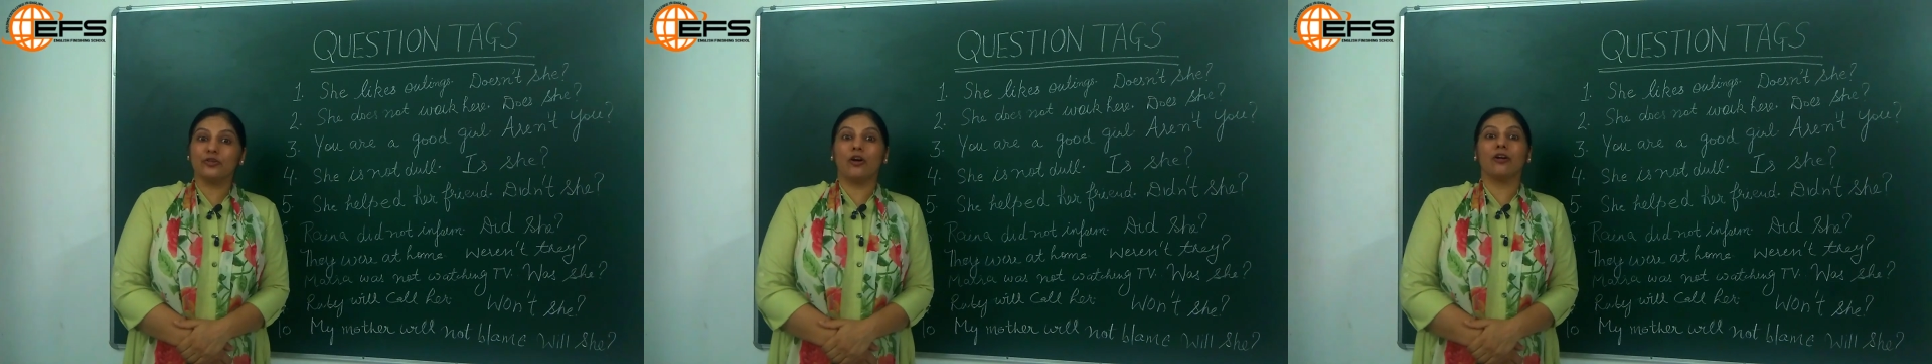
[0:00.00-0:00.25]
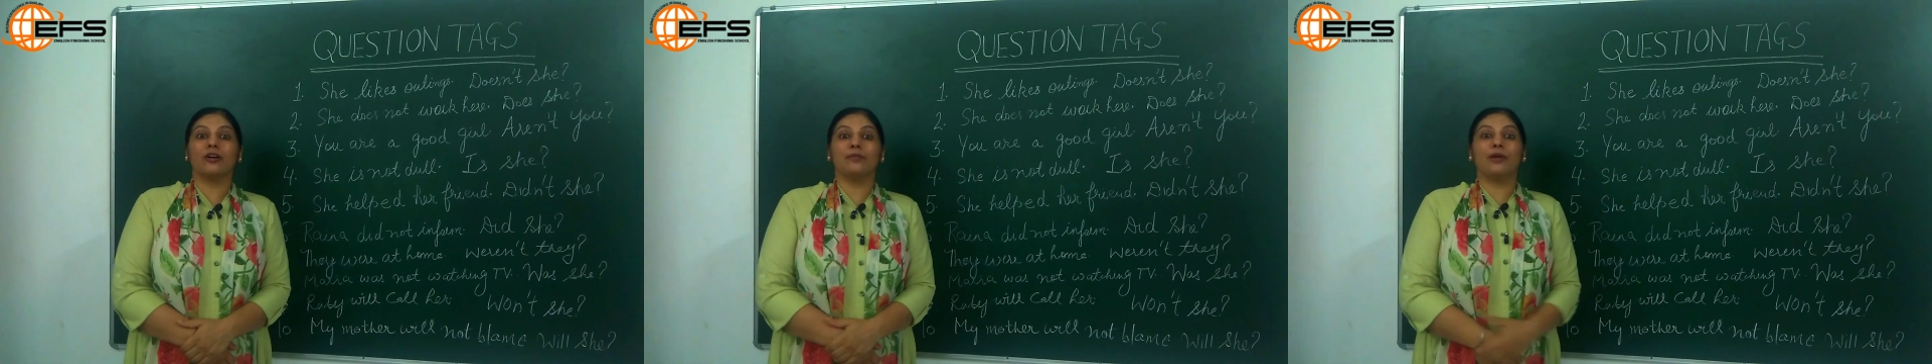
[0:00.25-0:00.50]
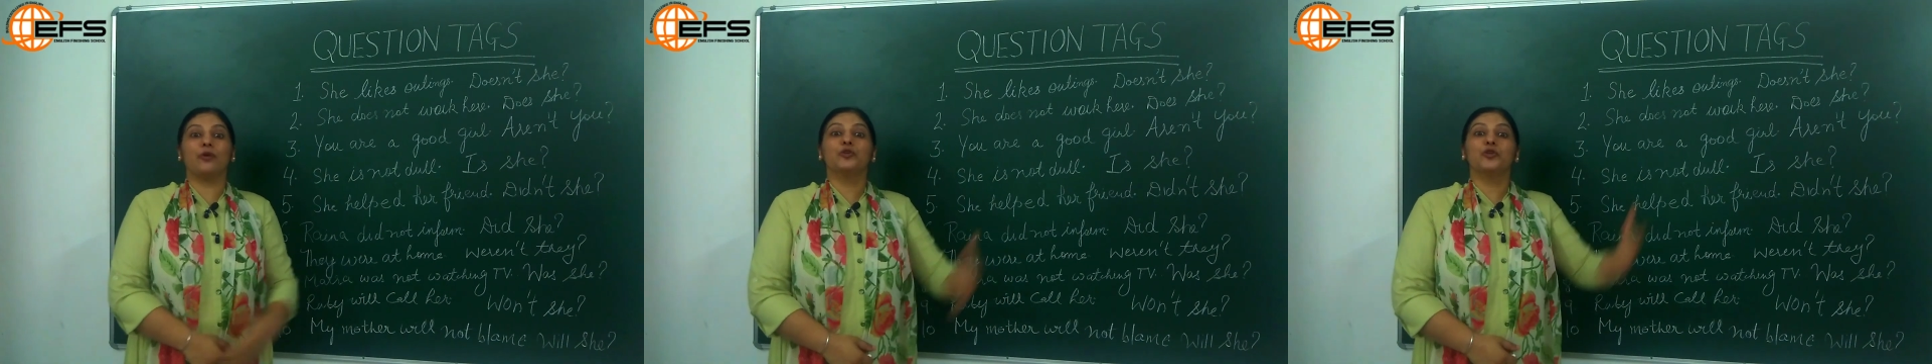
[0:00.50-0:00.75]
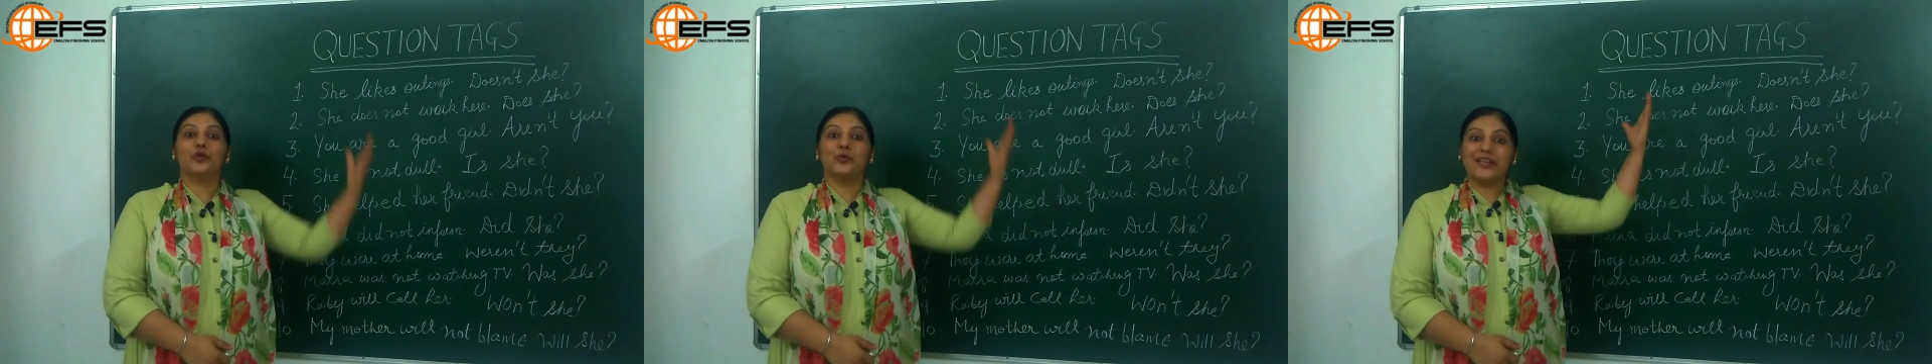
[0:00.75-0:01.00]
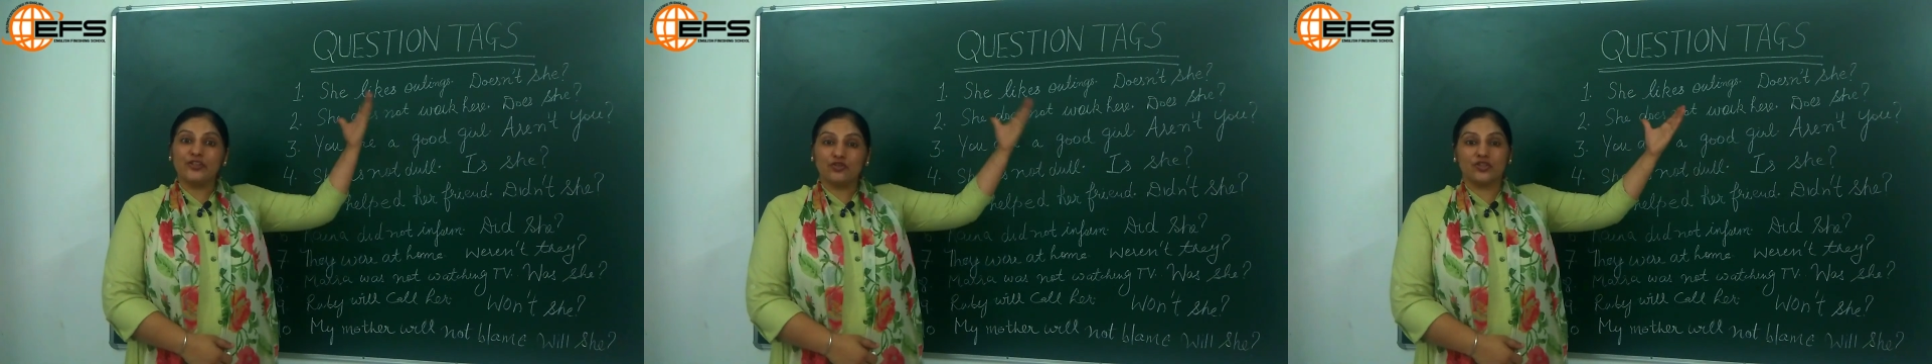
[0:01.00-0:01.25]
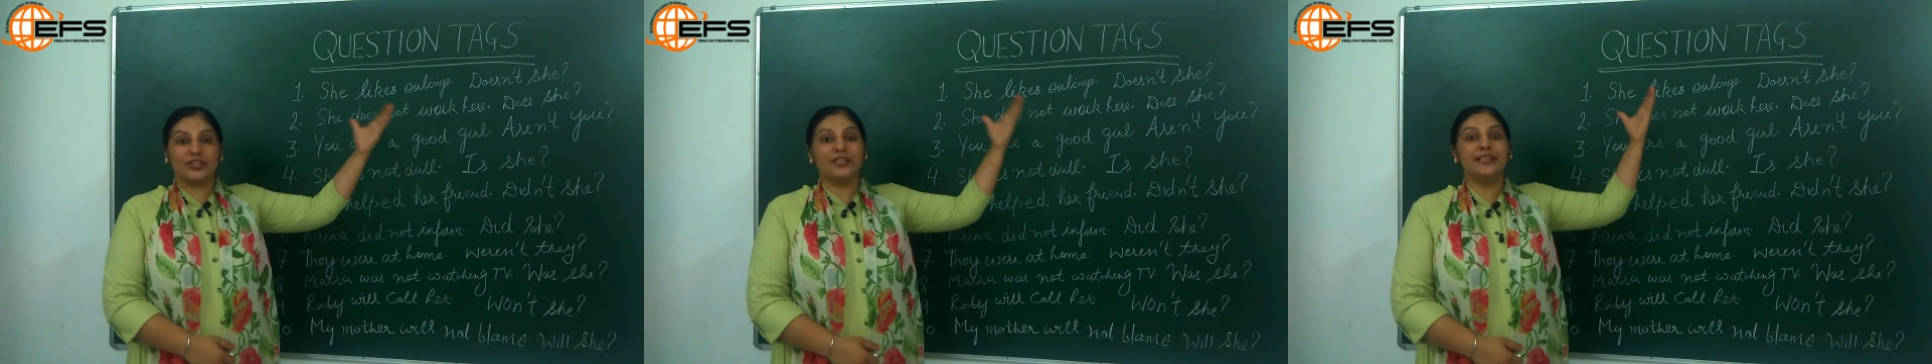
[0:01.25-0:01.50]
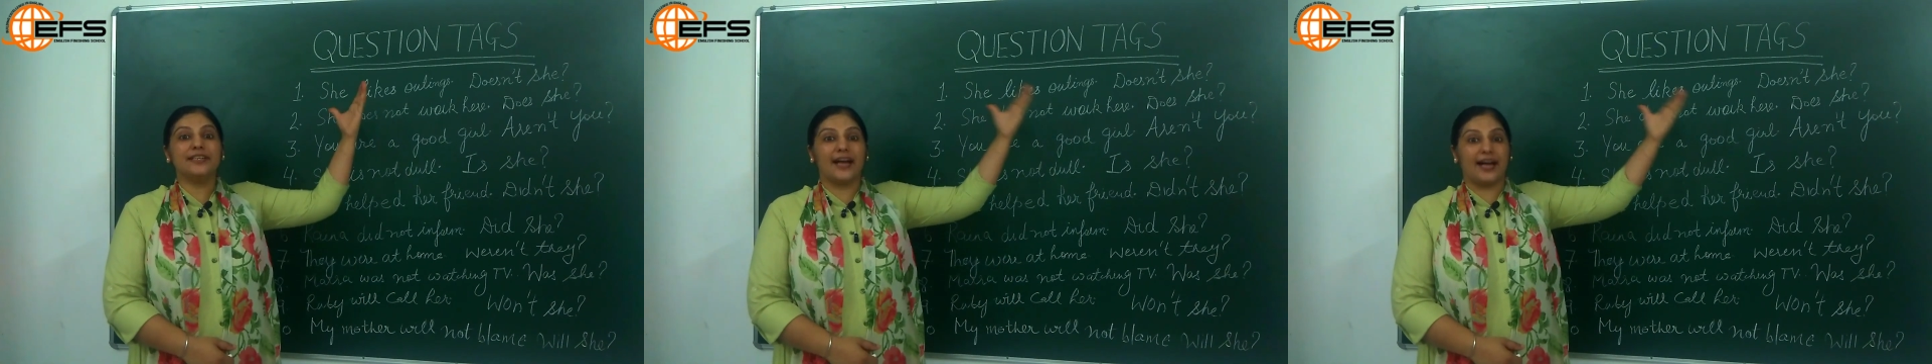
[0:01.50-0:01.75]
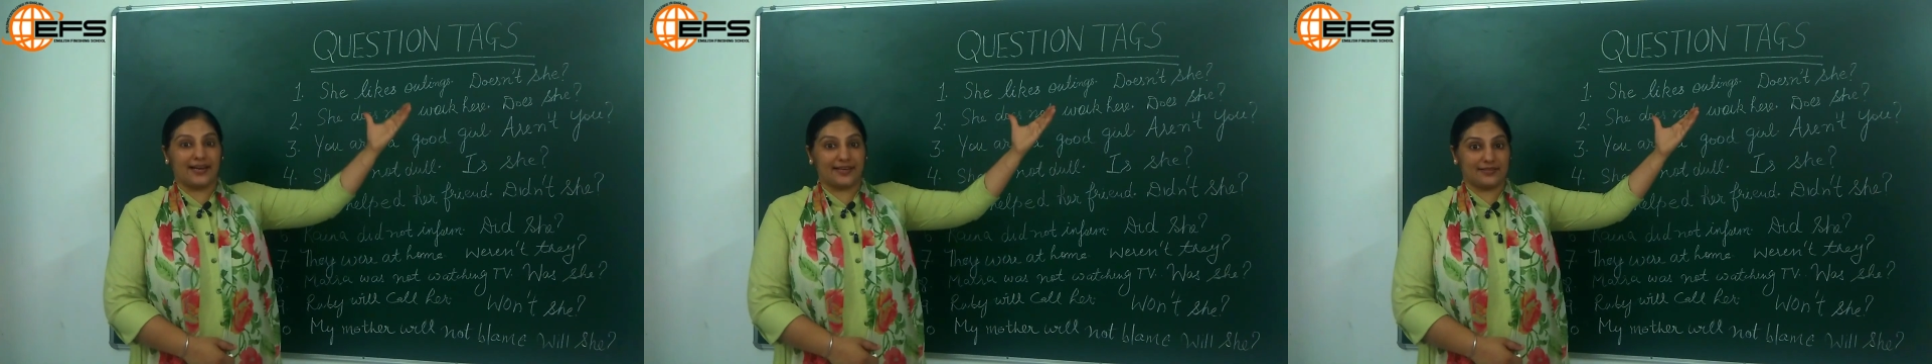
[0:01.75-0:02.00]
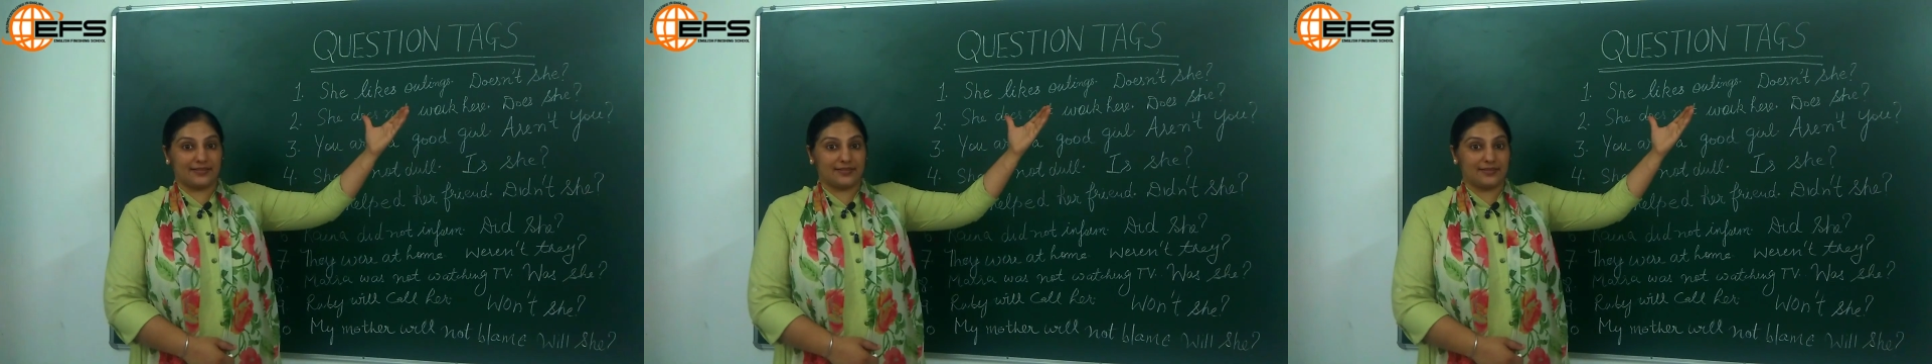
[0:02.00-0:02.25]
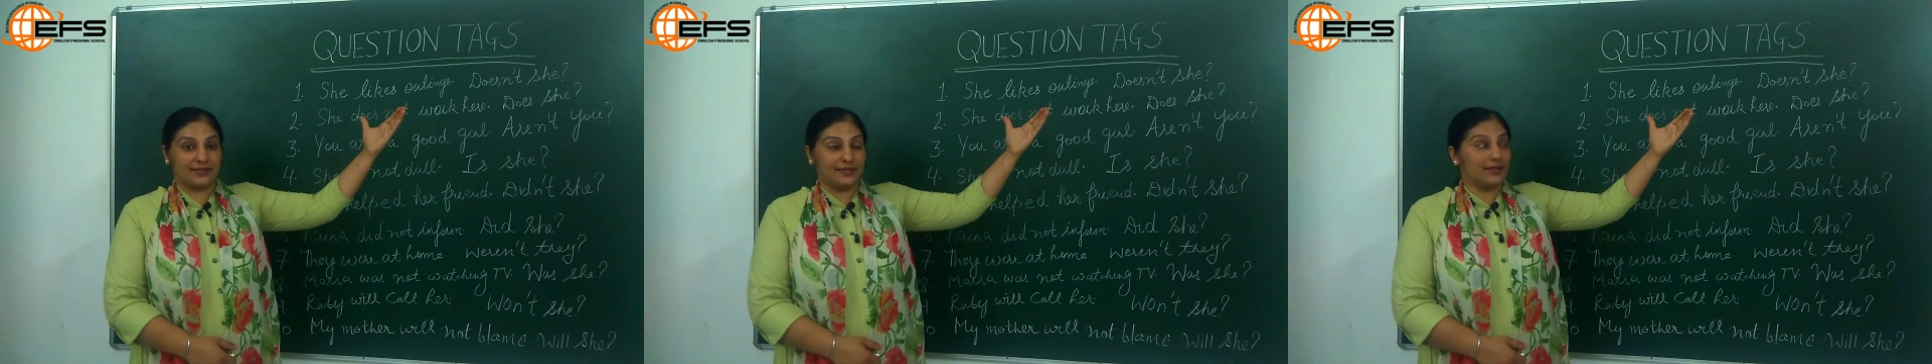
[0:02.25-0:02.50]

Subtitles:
talk about question tags.